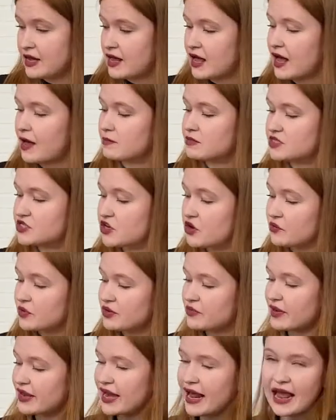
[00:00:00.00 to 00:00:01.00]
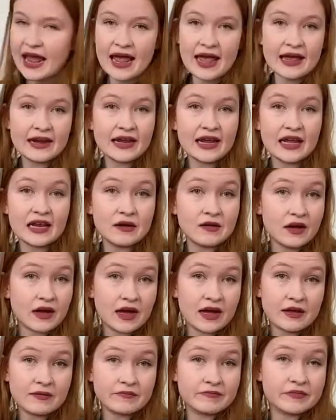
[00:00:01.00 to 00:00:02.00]
Um, so we went ahead and
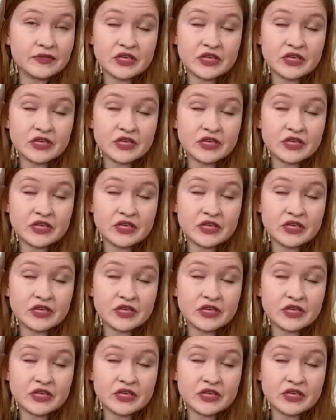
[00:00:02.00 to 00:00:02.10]
uh,